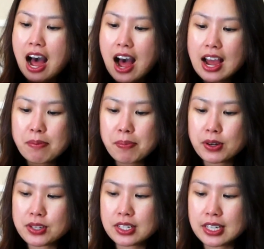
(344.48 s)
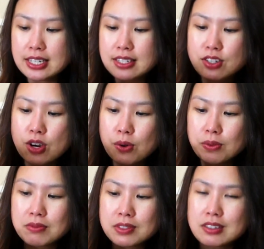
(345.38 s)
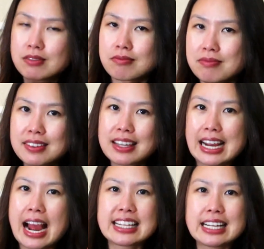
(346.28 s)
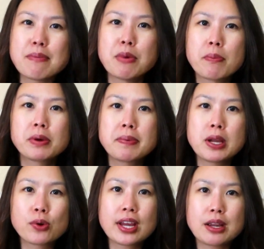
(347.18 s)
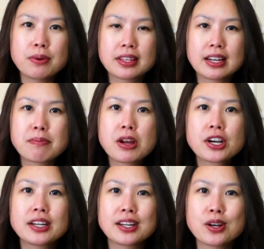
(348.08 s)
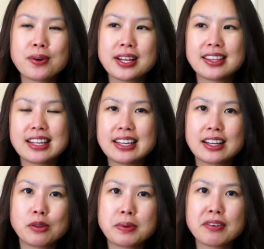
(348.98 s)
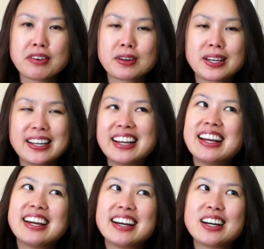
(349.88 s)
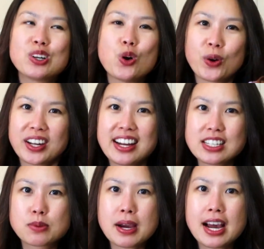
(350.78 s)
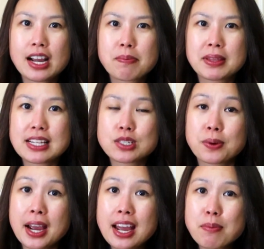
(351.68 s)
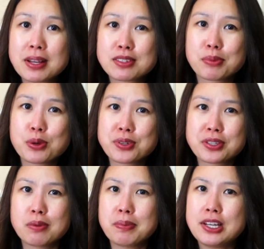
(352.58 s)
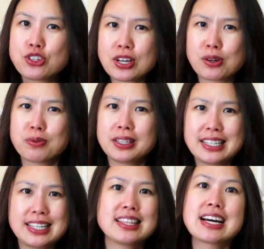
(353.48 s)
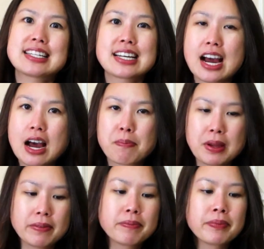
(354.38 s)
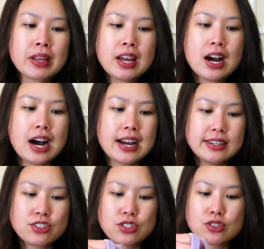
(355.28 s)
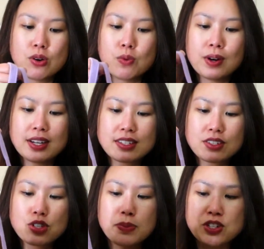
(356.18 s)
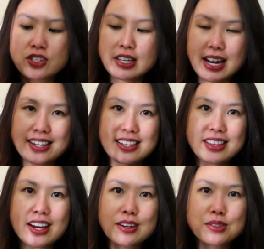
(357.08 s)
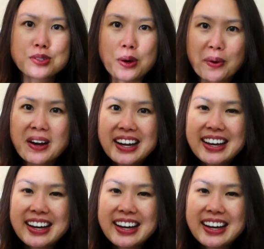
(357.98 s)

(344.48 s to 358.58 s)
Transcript: I personally don't, like I think I'm, I'm gonna be okay with it. I'm not gonna go in thinking it'll be a very organized bag, but that's okay because I'm going to the beach. I don't really need that to happen. I just don't want too much sand in there. So